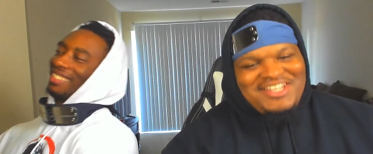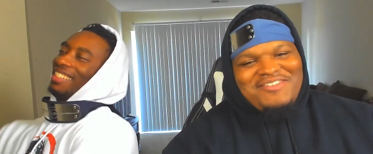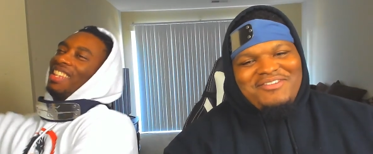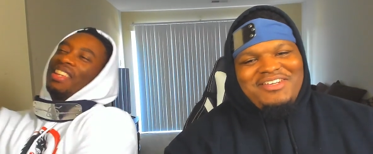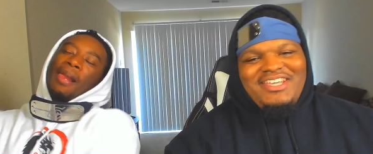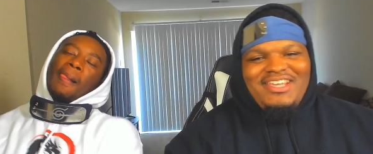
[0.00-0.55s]

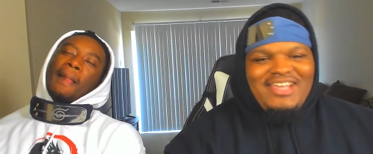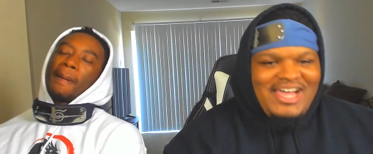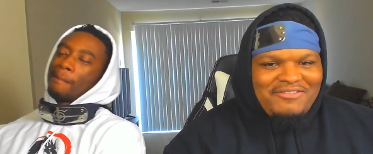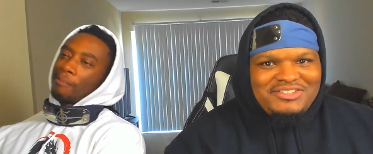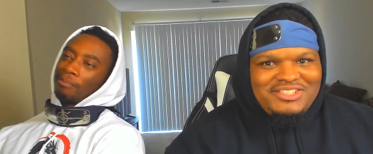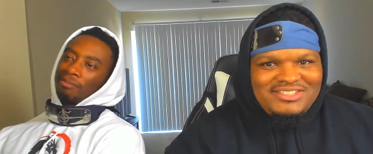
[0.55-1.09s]
Speaker 1: But, yeah,
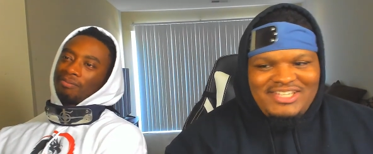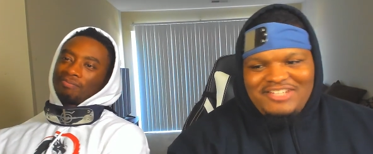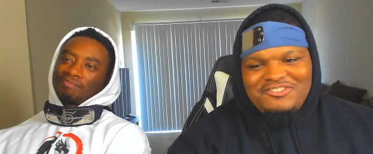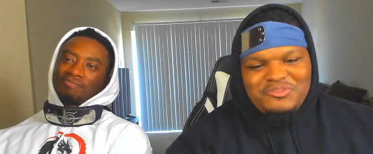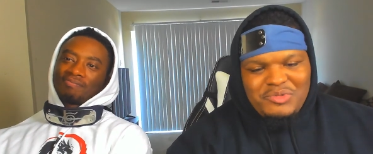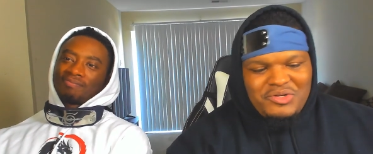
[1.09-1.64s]
obviously the
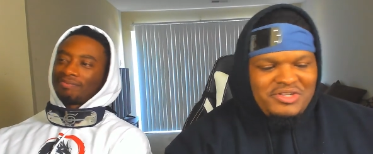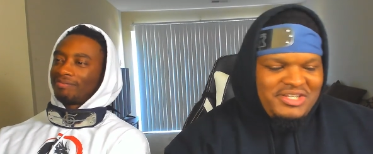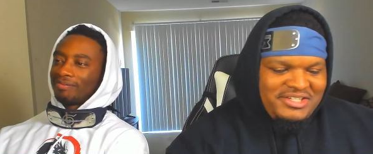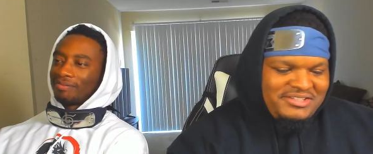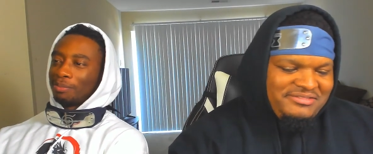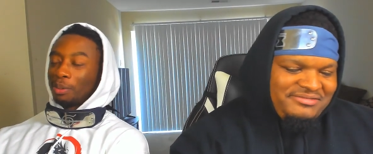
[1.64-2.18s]
statue's broken
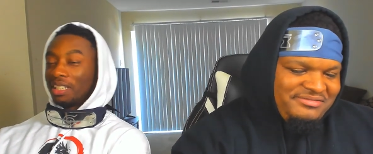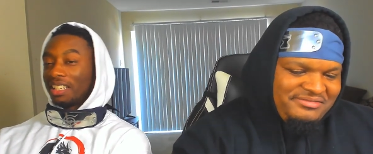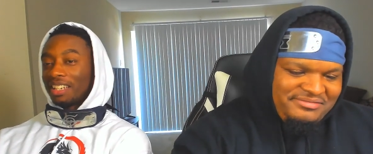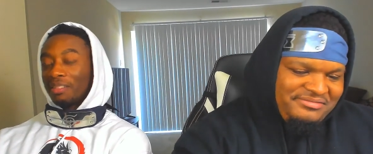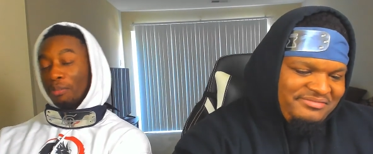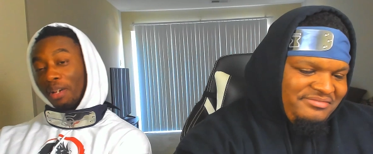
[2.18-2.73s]
now. But,
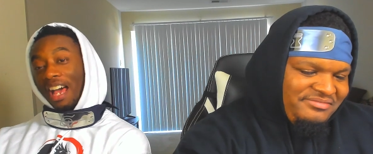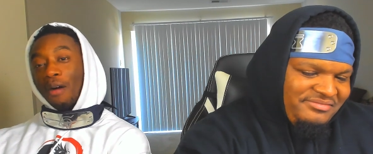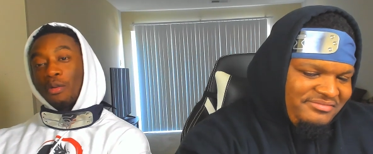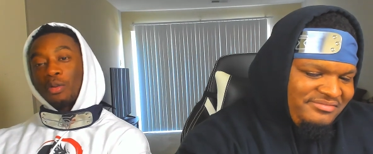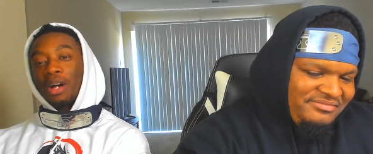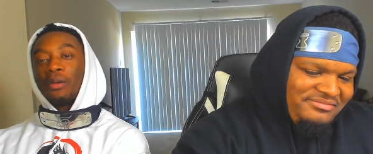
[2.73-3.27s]
yeah, but I will, I